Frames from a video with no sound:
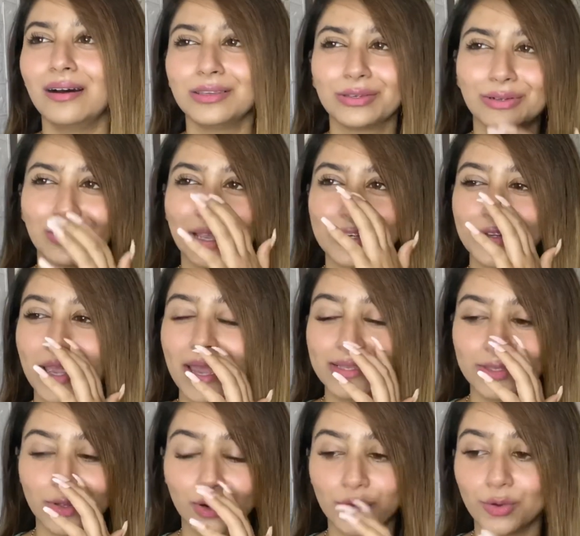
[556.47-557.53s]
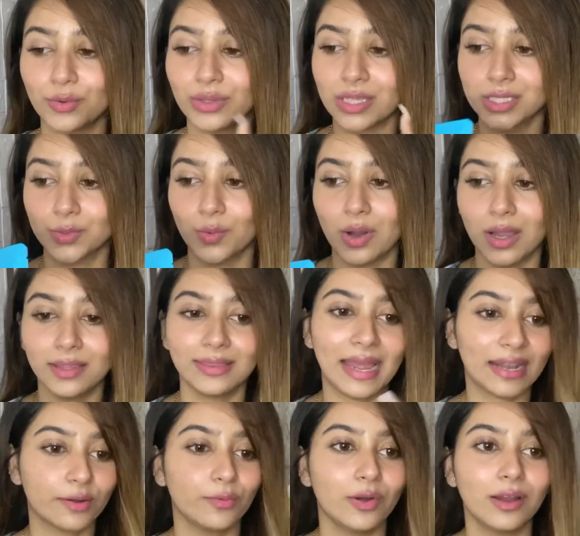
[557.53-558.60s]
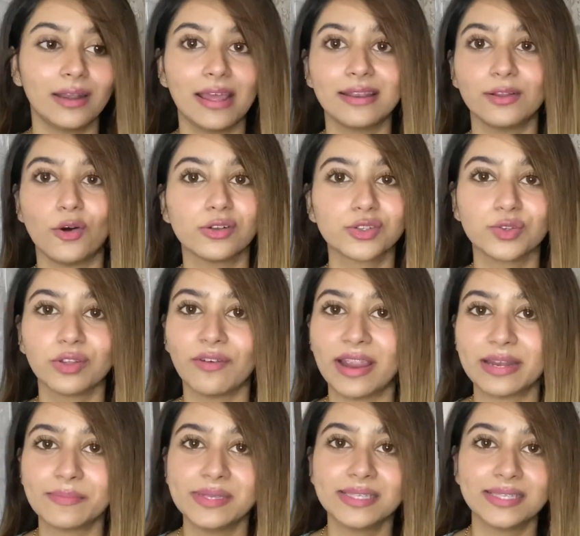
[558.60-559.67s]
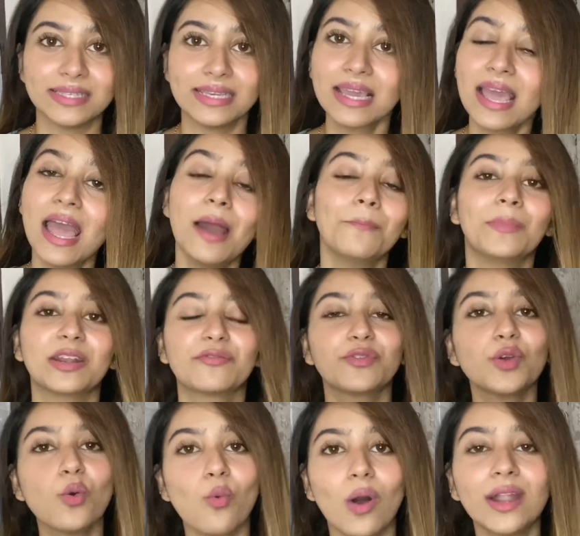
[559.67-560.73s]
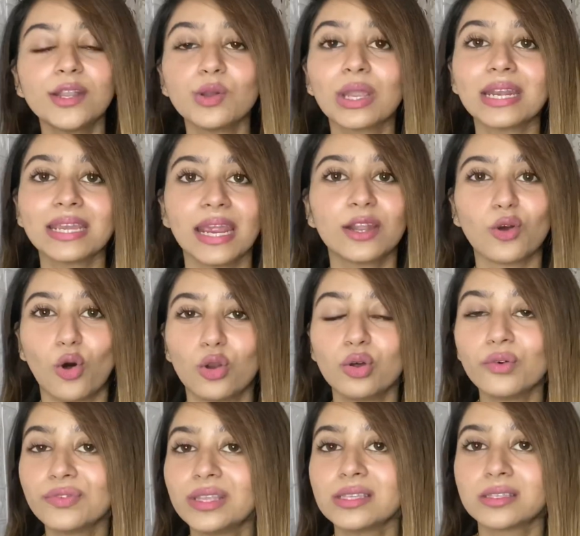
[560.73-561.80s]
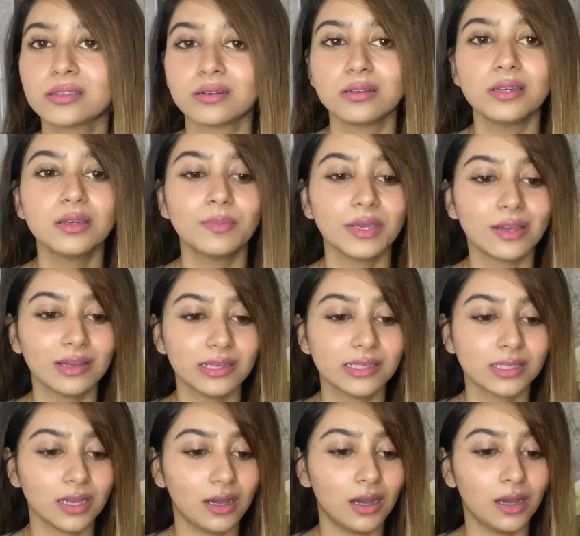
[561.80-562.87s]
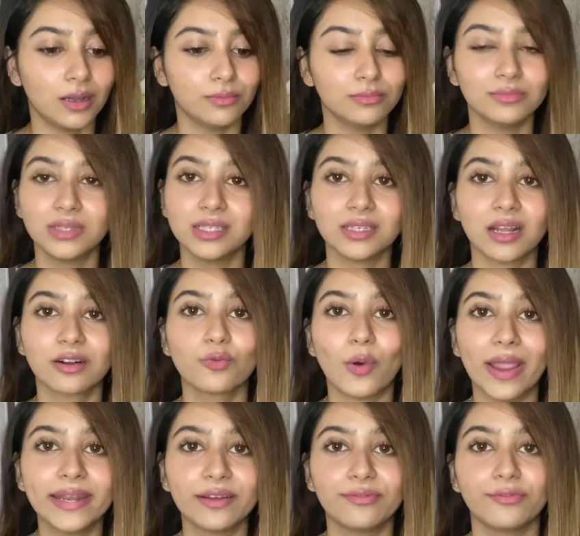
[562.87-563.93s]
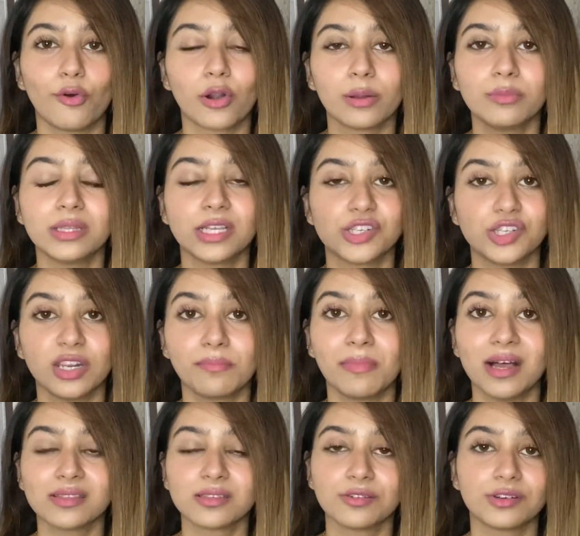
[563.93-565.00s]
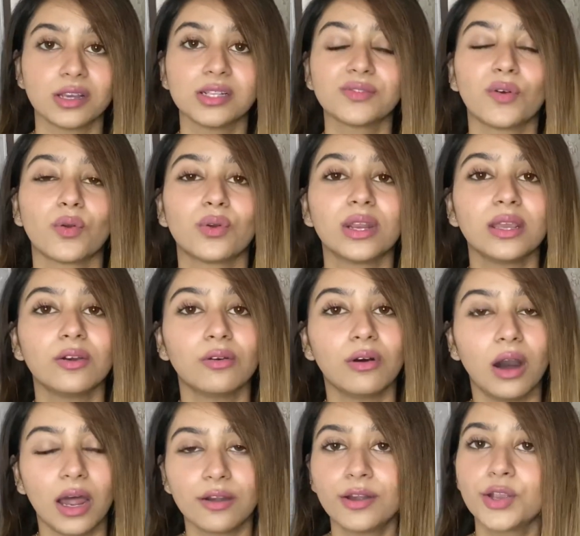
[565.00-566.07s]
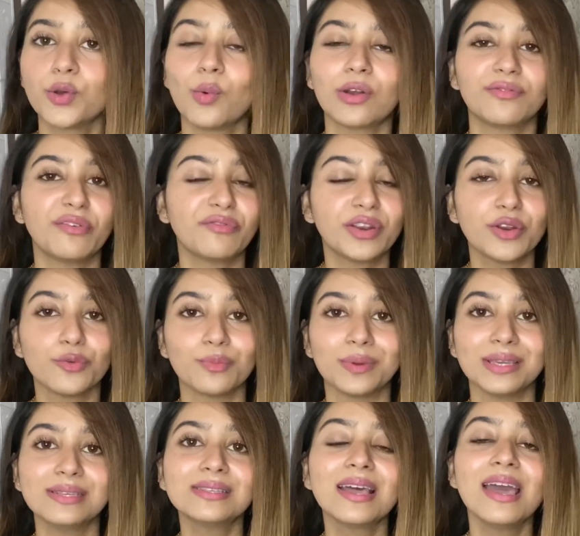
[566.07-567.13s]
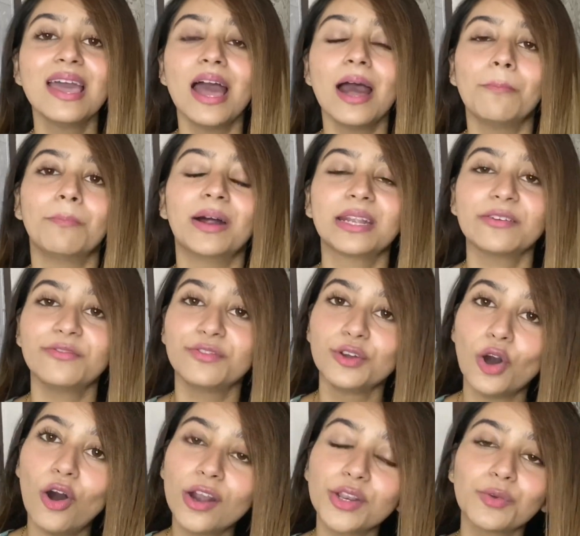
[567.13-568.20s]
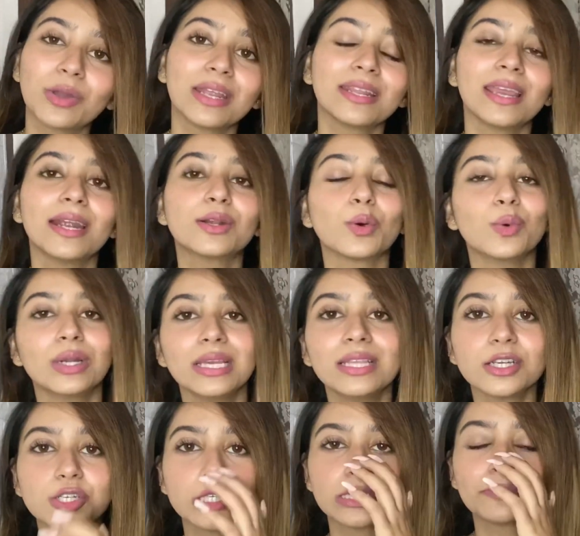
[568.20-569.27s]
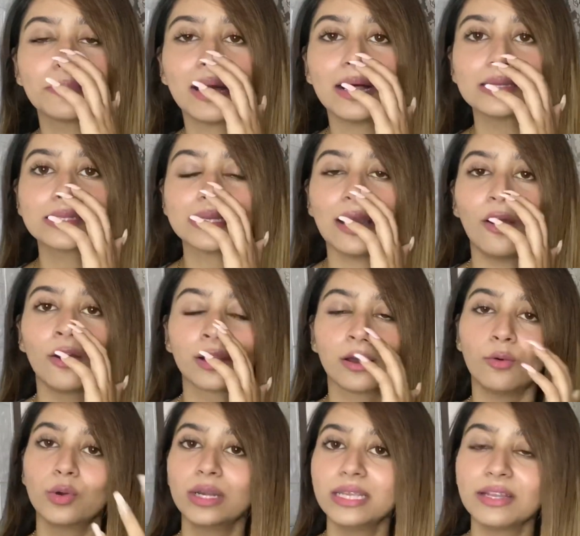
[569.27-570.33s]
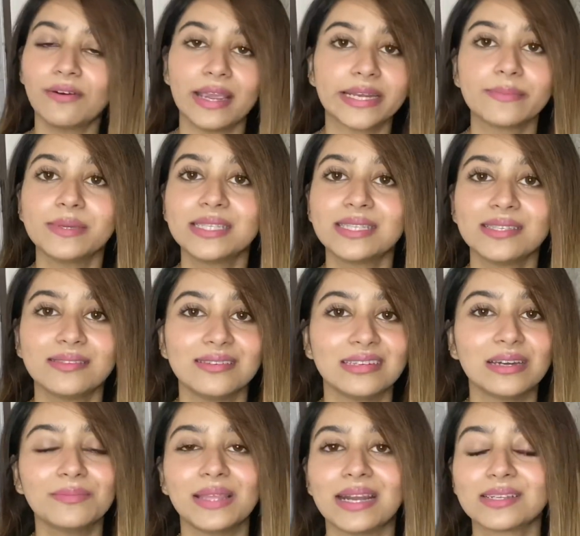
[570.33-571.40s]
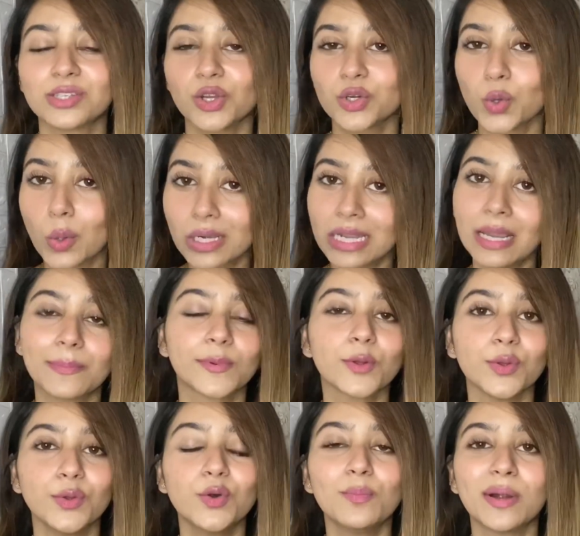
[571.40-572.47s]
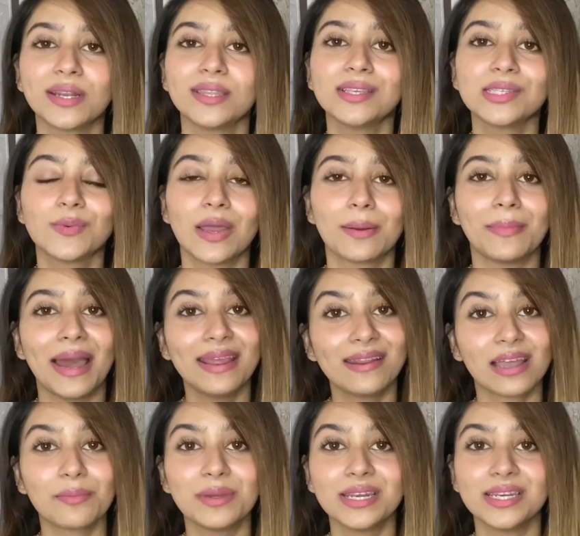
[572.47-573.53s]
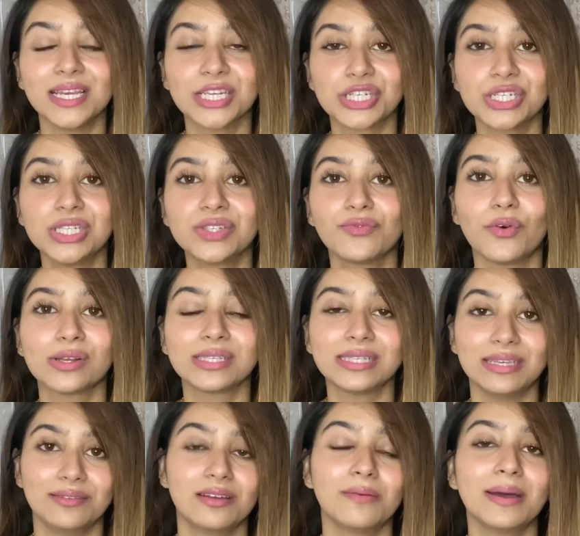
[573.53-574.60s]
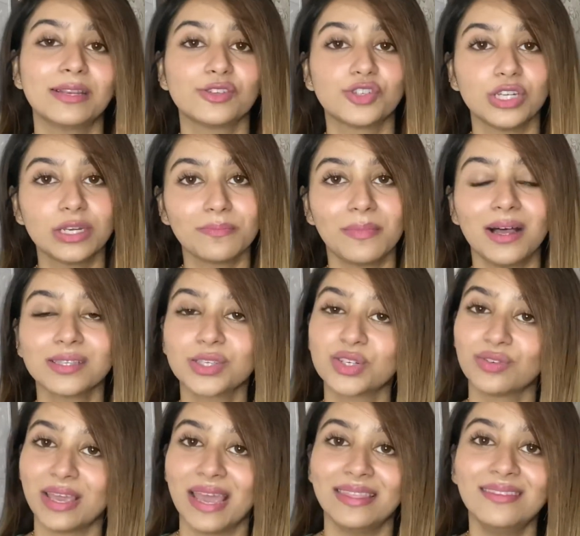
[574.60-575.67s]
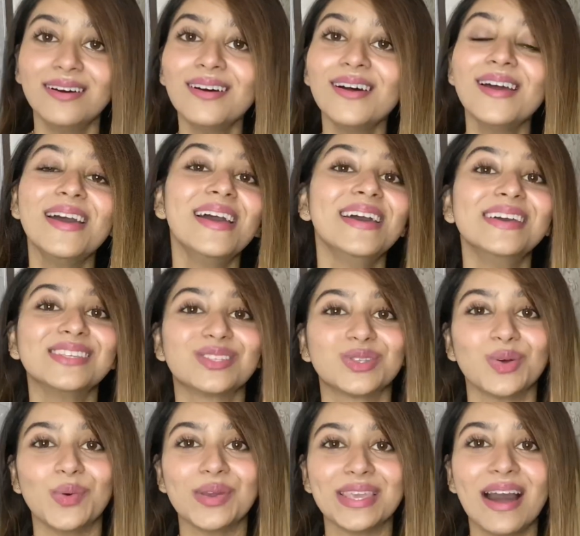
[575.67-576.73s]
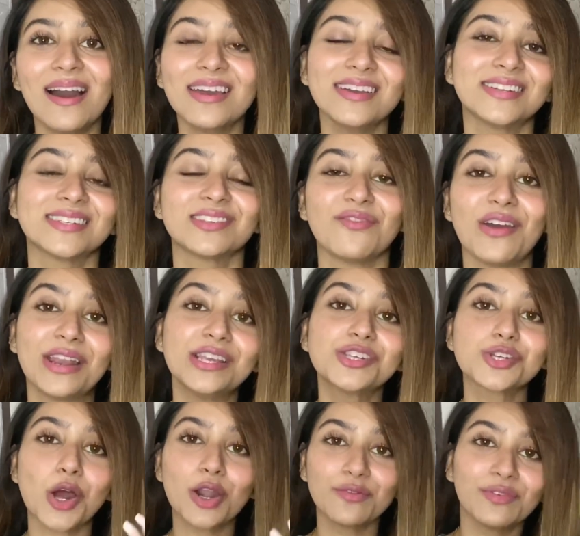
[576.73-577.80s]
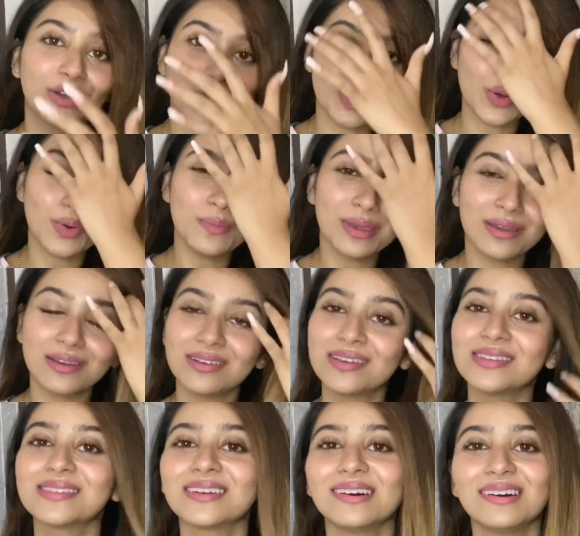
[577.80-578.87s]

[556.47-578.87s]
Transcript: you know, get your hands on to this one, that one, and also the vitamin C. But if you want, you can get all of these 3, because these are quite affordable. The sheet mask retails for only 100 to 150 rupees, but if not, you can get only the sheet mask or only the vitamin C serum. That's totally up to you, but these were my recommendations for serum and sheet mask together. So yeah, it is a very short video because